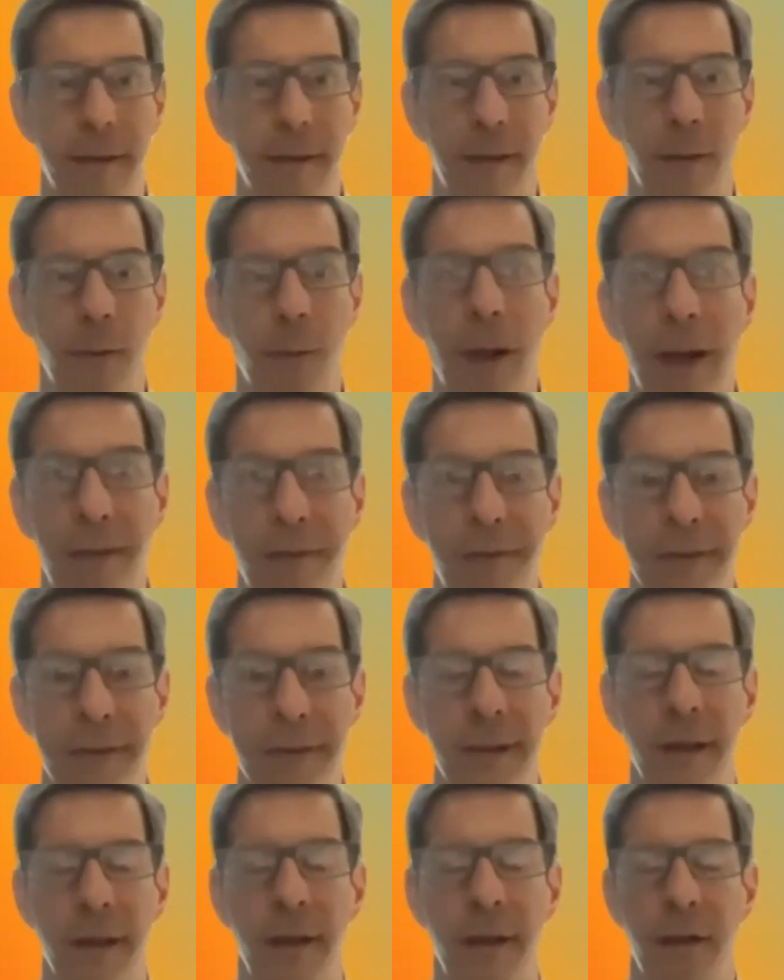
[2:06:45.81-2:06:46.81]
the
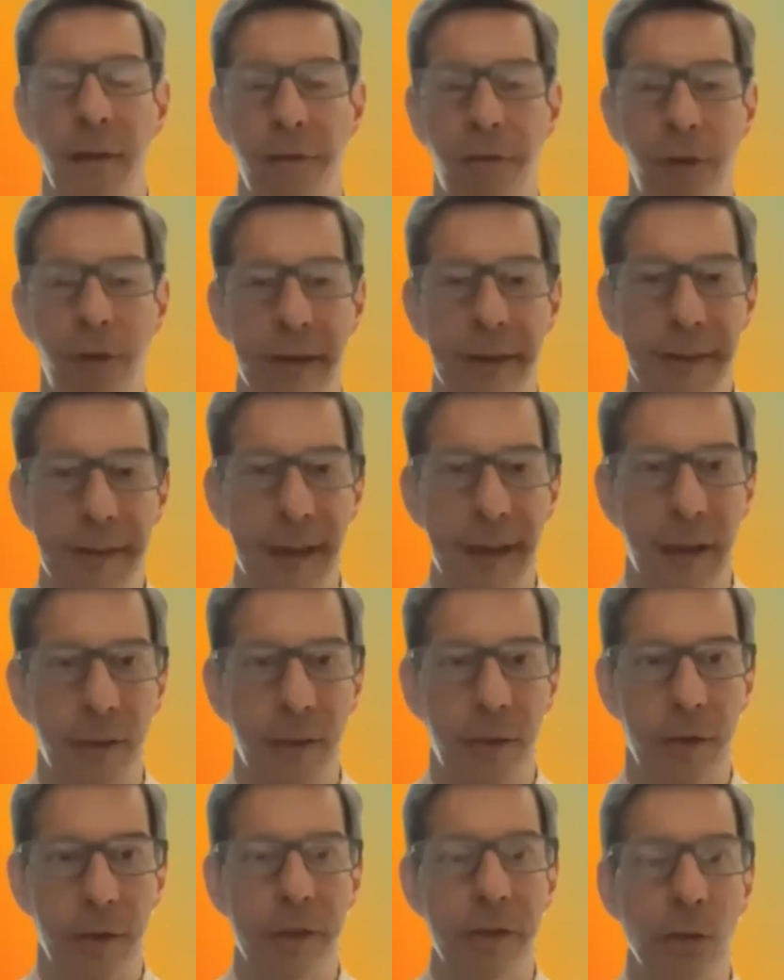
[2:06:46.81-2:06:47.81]
relevance for these
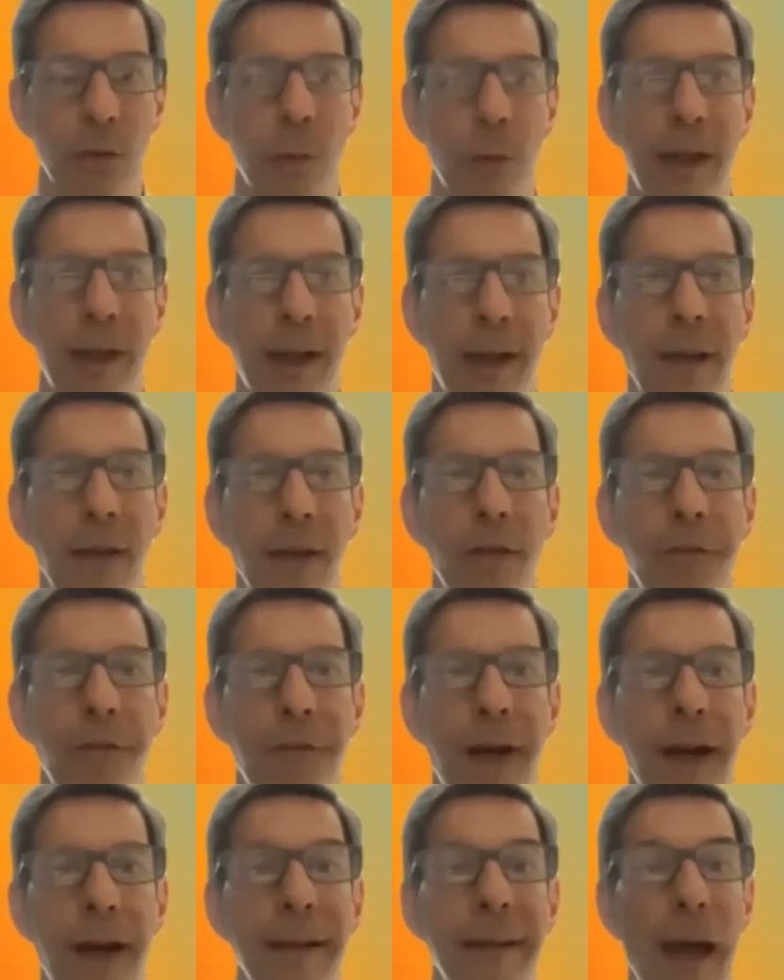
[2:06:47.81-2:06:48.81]
countries. We kind
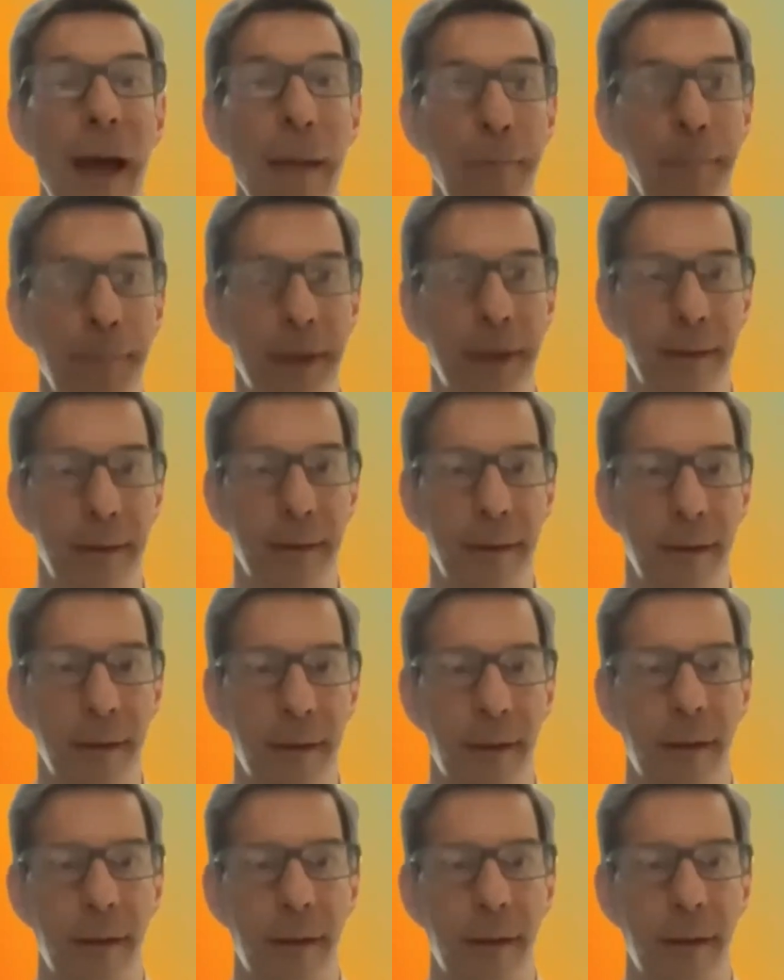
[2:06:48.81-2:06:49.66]
of adapted